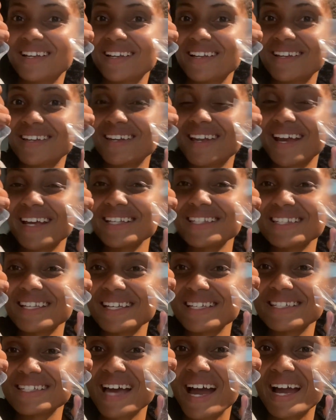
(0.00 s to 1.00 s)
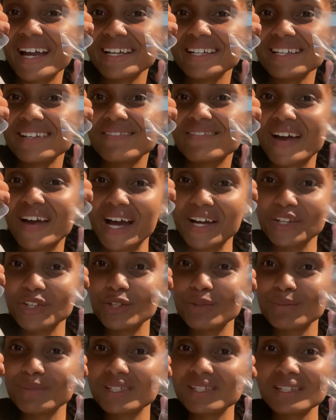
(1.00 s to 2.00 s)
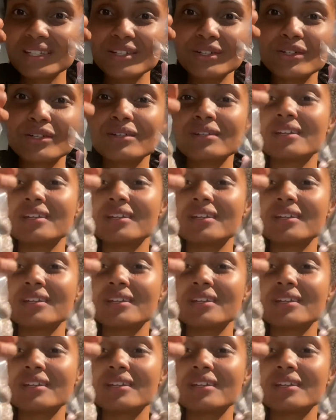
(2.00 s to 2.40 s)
nice and tidy, vacuum sealed,